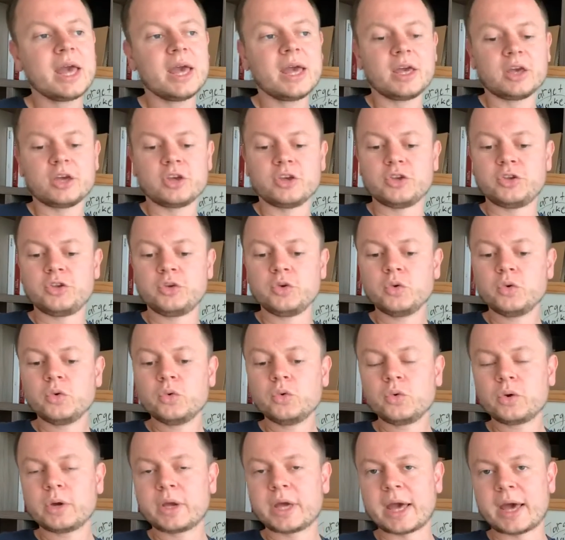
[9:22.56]

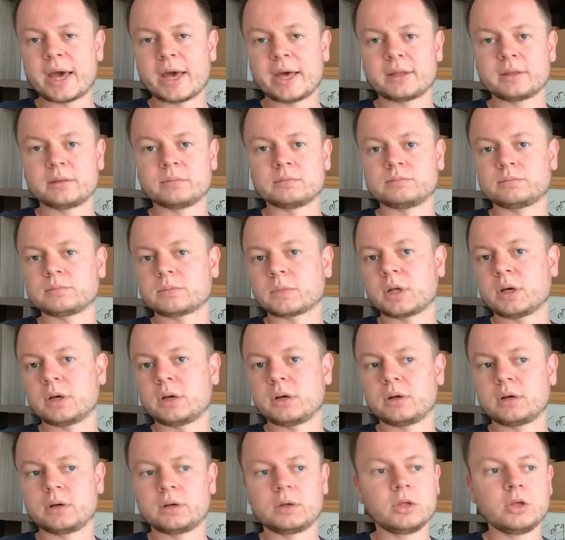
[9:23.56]
you can,
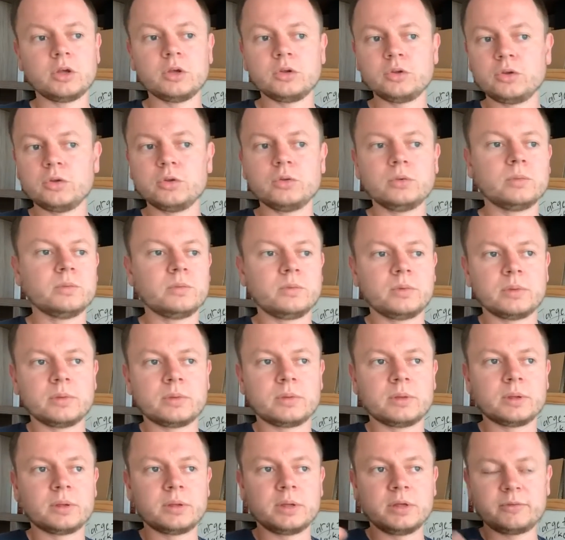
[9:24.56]

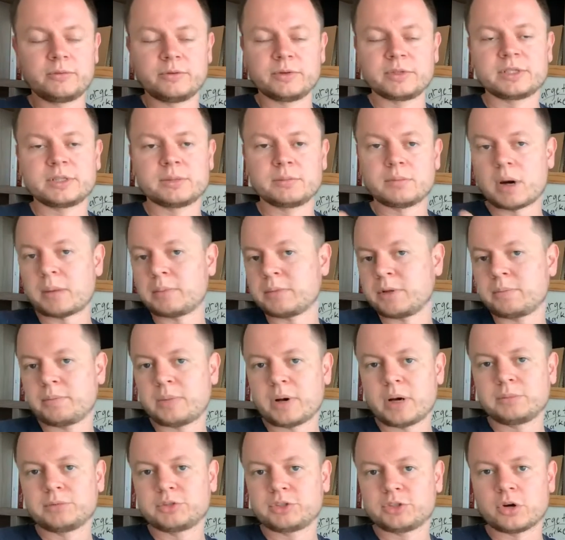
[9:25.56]
if it's a mom and
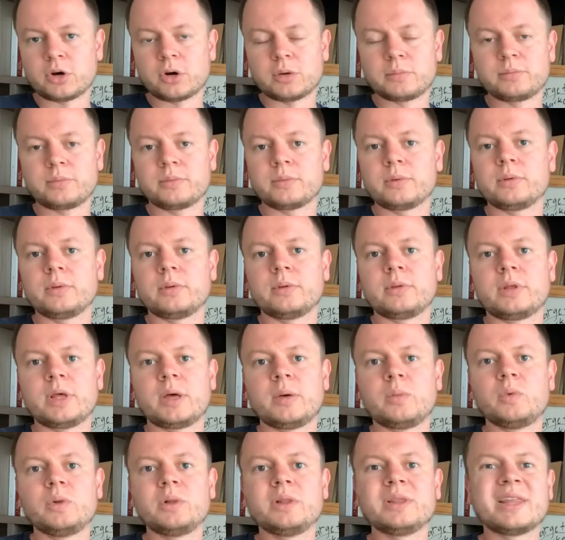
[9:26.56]
pop shop, they
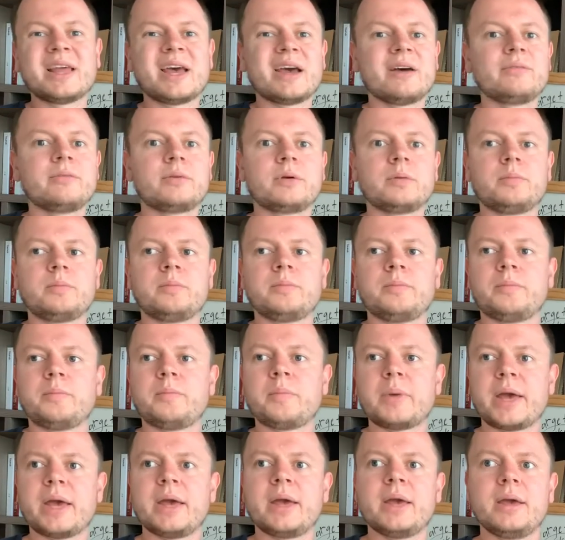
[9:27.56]
will never
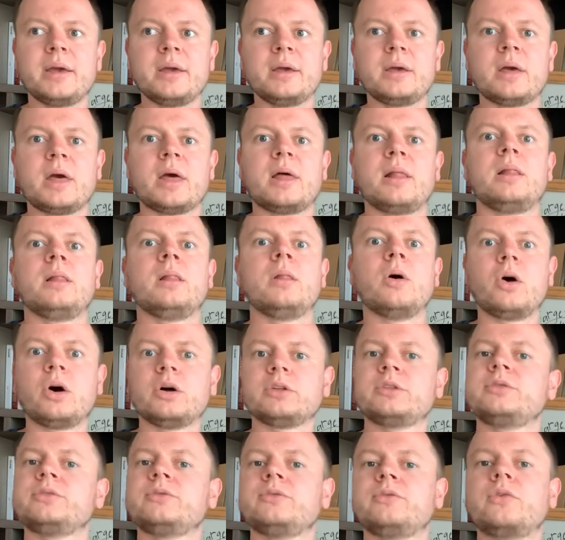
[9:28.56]
pay a
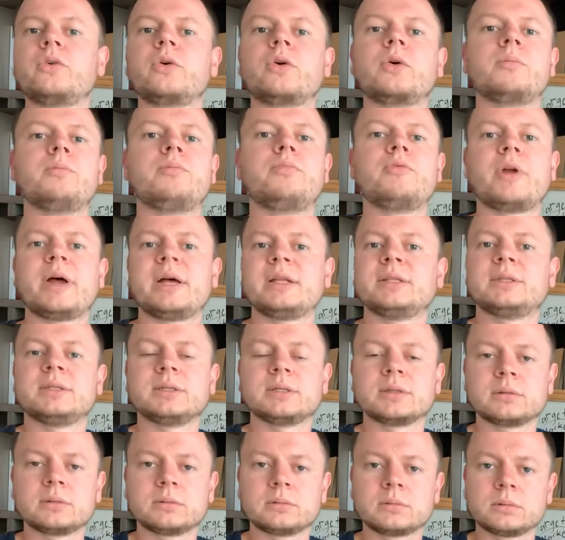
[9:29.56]
lot for
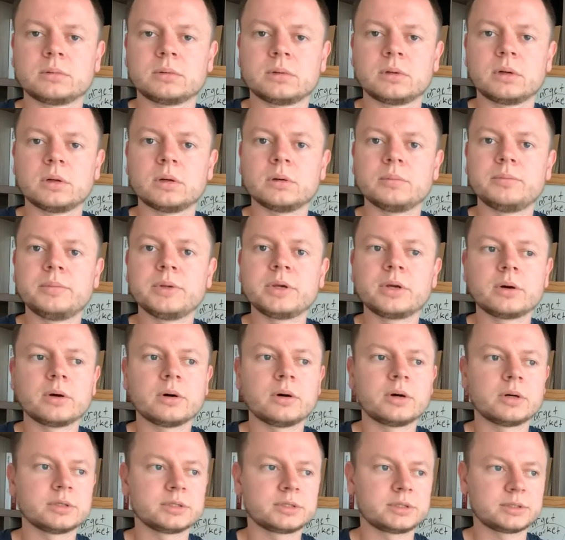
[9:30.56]
branding
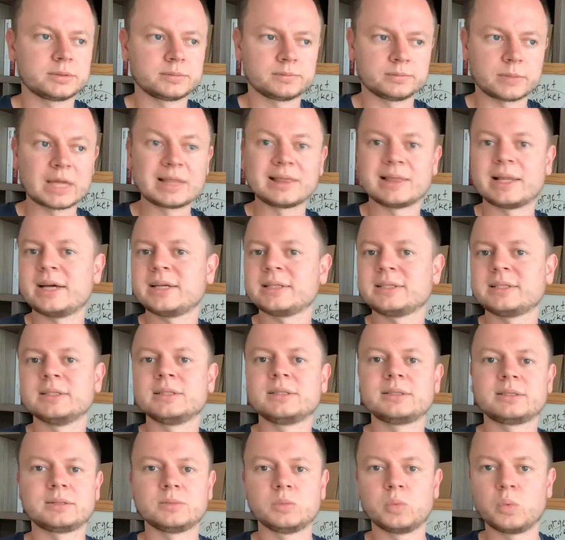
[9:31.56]
because unless
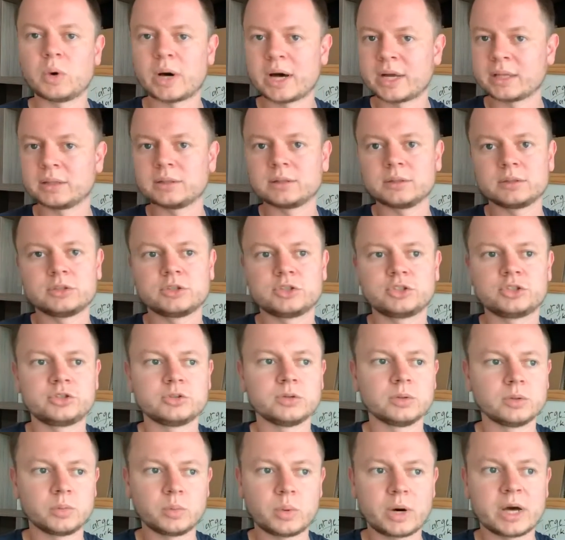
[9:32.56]
it's one
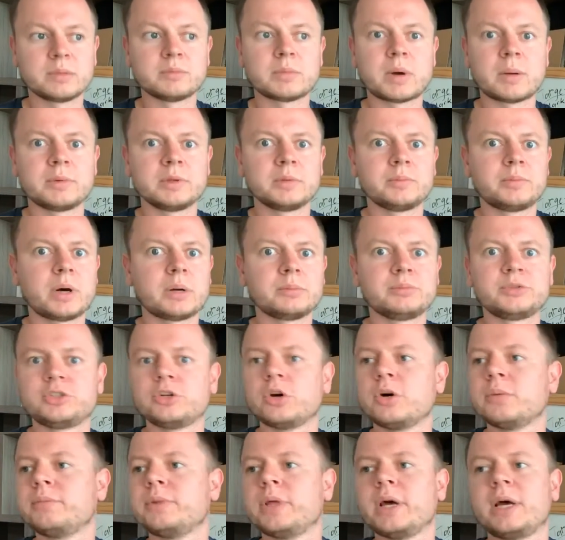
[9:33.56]
mom and pop
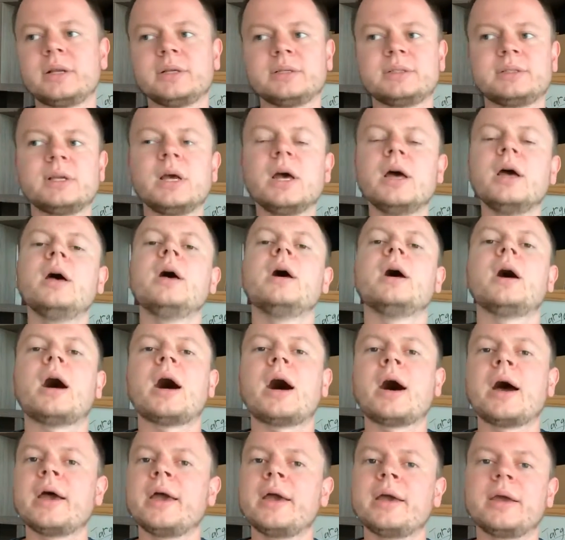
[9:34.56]
shop that is
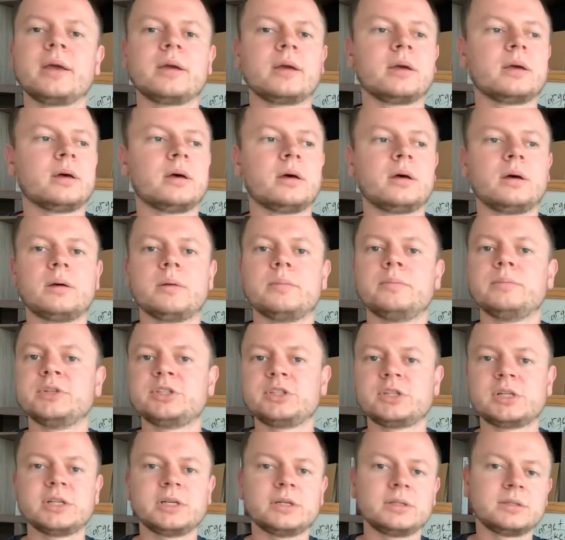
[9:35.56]
eyeing a
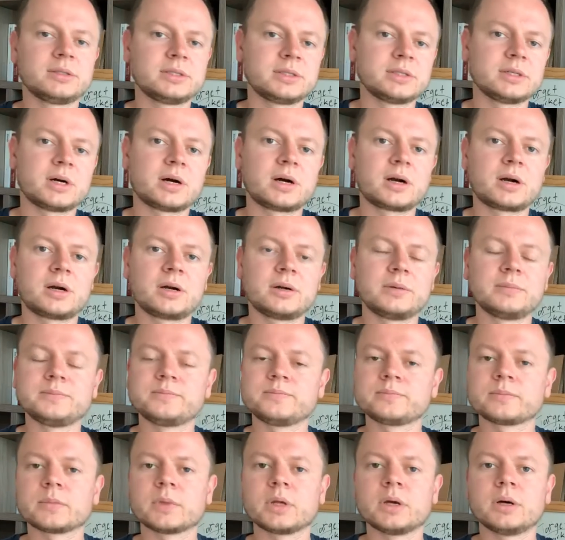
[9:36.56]
Michelin star
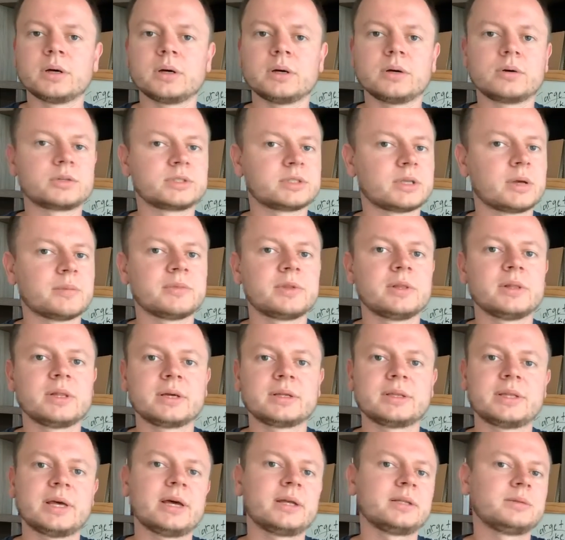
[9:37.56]
or something like
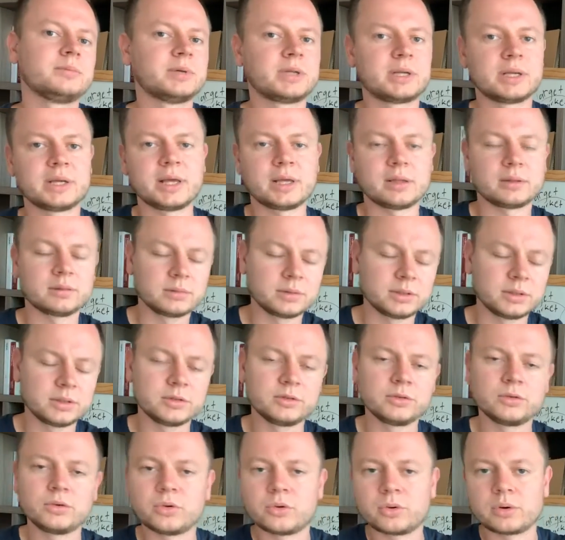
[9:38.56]
that. But again,
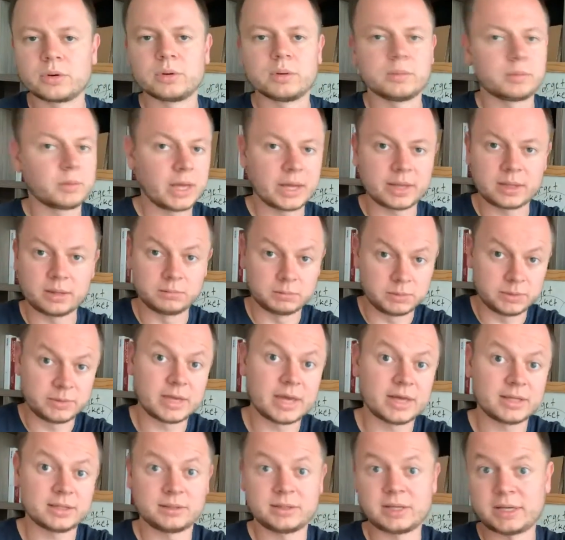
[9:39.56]
ignore
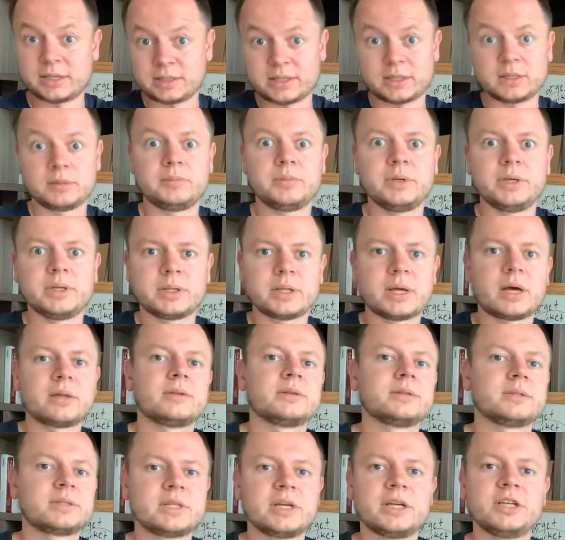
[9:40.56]
that can be another
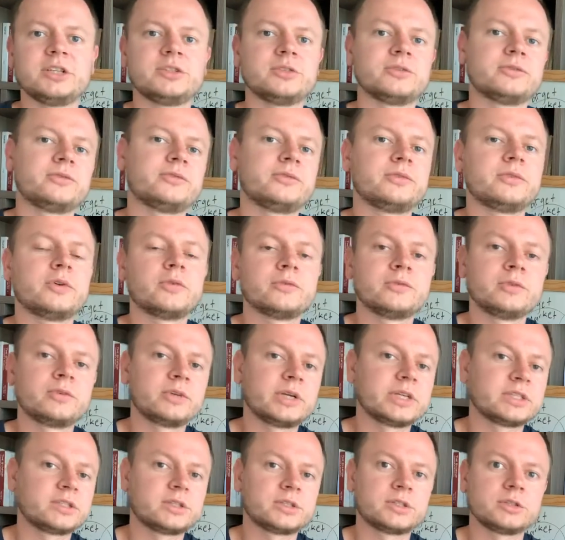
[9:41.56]
stage of the
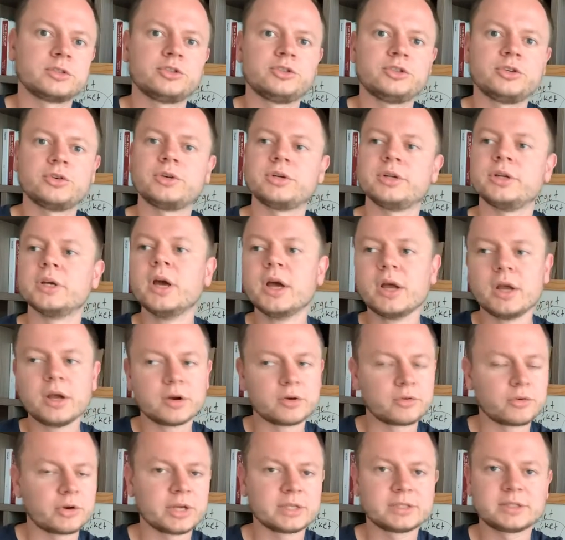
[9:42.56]
restaurant journey.
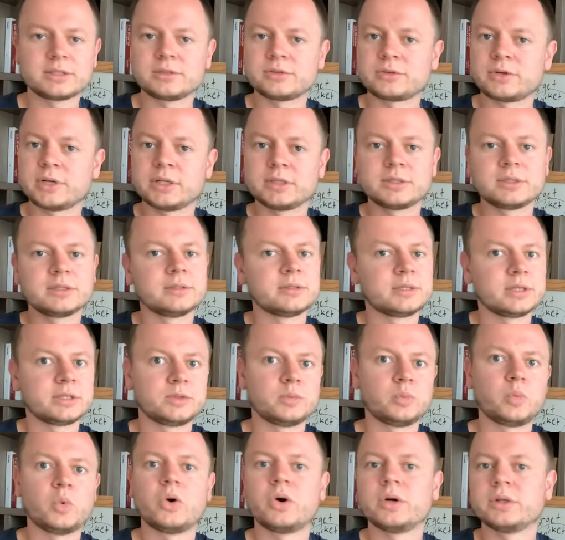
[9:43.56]
Restaurant that
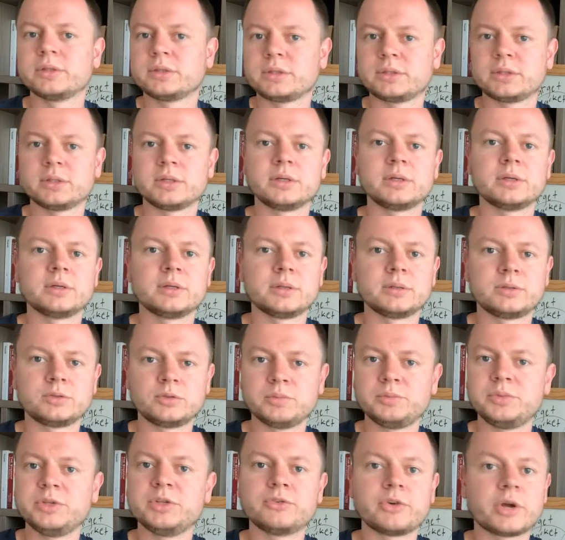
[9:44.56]
wants to
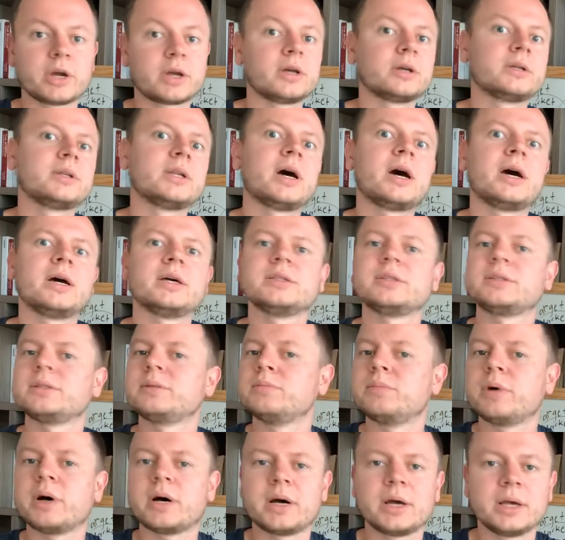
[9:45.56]
be recognized
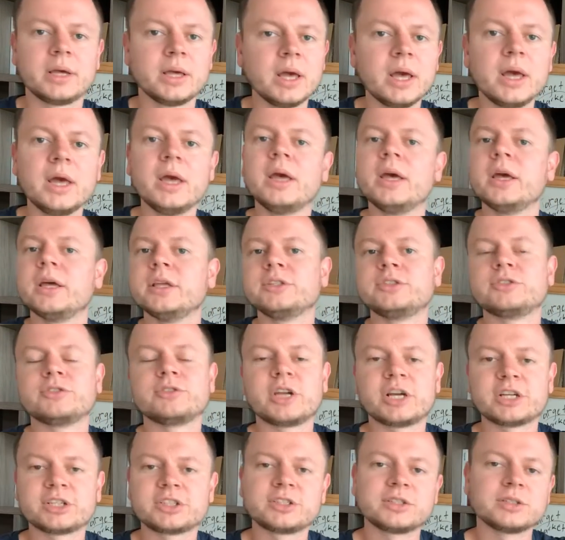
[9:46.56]
by
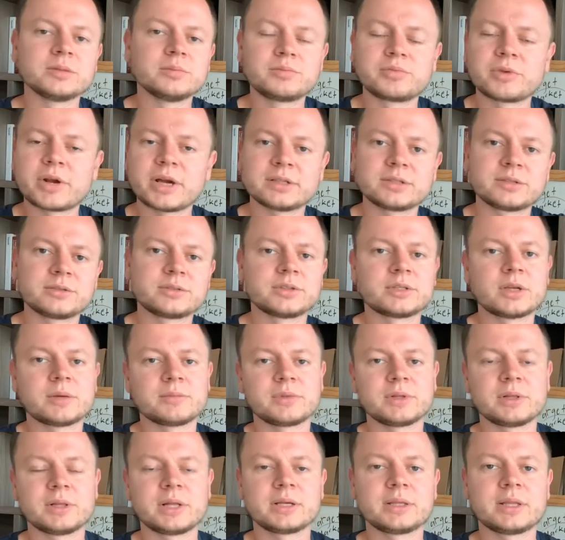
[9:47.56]
international press or
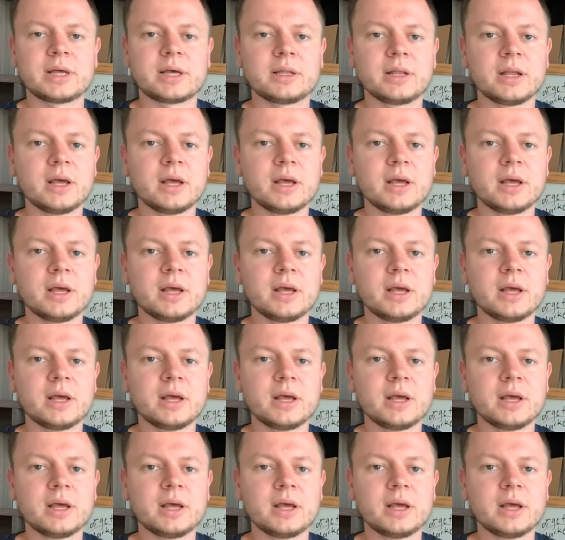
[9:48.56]
something like that.